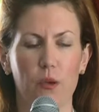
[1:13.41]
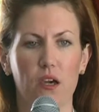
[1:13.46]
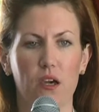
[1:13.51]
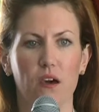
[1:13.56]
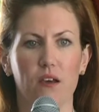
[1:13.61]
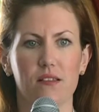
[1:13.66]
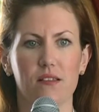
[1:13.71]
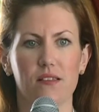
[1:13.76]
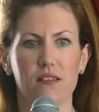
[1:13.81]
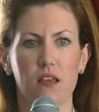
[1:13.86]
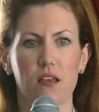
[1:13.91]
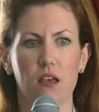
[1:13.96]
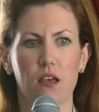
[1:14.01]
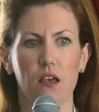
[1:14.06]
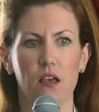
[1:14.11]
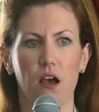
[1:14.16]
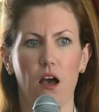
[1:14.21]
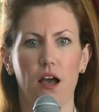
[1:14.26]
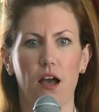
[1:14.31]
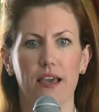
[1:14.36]
because
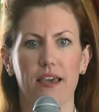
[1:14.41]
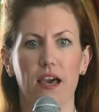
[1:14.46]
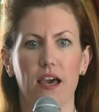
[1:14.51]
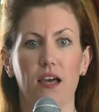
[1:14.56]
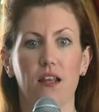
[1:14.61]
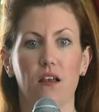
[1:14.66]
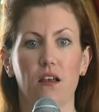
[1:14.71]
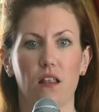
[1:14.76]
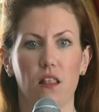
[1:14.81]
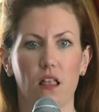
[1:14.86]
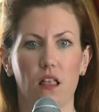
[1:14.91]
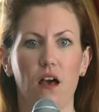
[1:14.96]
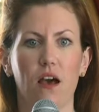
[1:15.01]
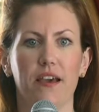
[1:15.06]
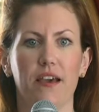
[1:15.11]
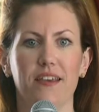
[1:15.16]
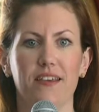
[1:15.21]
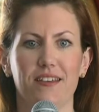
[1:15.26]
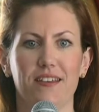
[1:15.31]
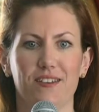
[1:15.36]
I cannot
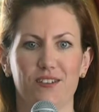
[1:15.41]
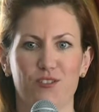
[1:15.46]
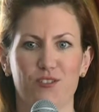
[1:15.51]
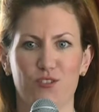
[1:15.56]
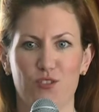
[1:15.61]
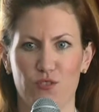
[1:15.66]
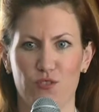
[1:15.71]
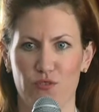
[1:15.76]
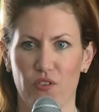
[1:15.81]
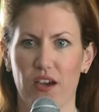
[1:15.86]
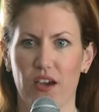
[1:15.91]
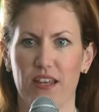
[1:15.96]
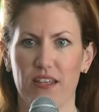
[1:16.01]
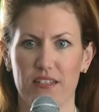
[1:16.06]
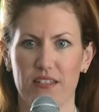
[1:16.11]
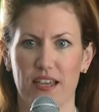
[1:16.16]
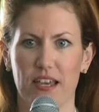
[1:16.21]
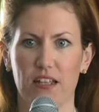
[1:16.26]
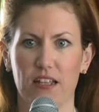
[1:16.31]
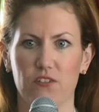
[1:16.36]
lie to
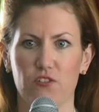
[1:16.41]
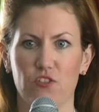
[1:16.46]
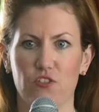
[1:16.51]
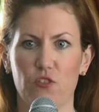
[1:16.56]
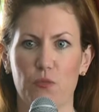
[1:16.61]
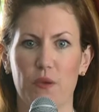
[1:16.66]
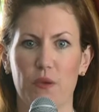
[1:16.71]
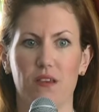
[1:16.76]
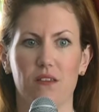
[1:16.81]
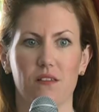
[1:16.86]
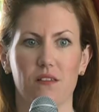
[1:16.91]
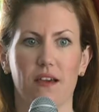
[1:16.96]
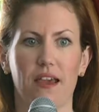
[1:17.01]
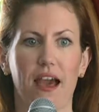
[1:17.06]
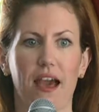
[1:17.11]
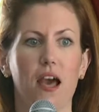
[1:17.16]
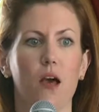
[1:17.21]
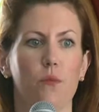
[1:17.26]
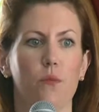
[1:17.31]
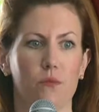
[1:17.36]
divine intelligence, because I
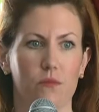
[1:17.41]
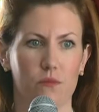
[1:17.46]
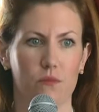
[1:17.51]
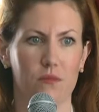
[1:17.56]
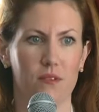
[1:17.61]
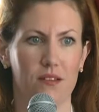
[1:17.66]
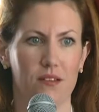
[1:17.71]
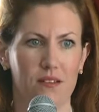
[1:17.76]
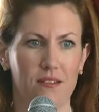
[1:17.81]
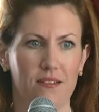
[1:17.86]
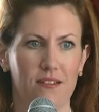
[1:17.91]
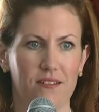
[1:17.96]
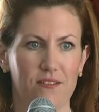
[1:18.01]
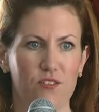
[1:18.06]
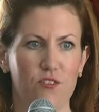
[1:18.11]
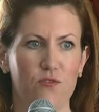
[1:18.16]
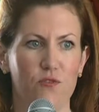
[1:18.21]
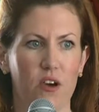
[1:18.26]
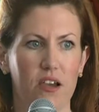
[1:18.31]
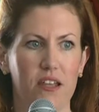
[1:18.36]
am
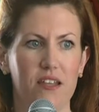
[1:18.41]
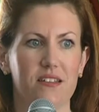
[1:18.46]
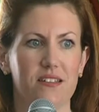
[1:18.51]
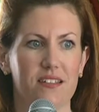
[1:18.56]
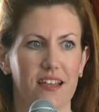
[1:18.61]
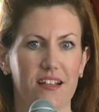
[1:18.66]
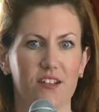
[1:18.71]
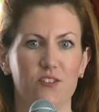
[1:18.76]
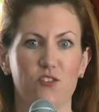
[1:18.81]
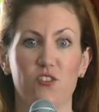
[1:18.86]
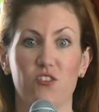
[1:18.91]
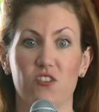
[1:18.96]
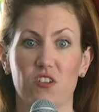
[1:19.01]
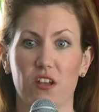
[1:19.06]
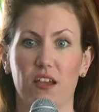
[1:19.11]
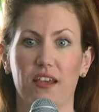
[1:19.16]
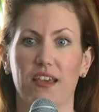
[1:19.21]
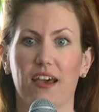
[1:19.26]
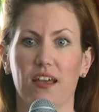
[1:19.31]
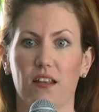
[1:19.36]
divine intelligence,
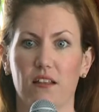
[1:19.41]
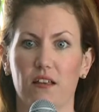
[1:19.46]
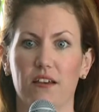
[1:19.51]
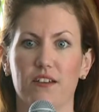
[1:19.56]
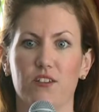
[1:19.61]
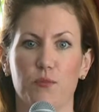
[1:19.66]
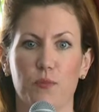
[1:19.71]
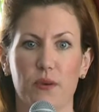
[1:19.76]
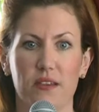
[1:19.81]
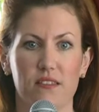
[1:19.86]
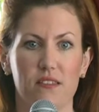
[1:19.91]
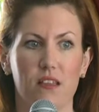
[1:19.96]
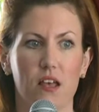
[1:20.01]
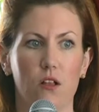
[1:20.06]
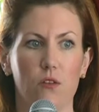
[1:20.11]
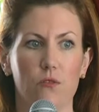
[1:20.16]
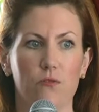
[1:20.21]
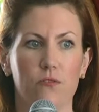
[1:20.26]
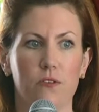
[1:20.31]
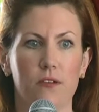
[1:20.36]
and I can't lie to
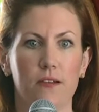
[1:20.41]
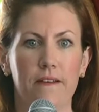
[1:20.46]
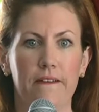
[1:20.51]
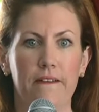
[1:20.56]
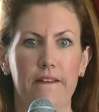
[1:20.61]
myself.